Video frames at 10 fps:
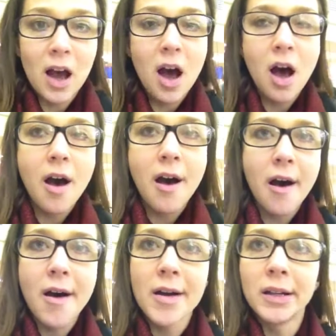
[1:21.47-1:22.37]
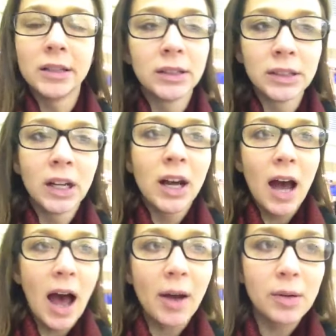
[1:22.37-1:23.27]

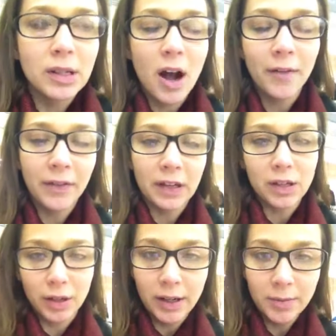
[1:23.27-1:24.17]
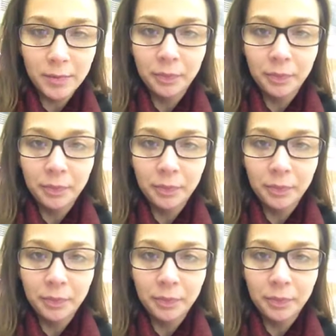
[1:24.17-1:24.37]
I was not featuring.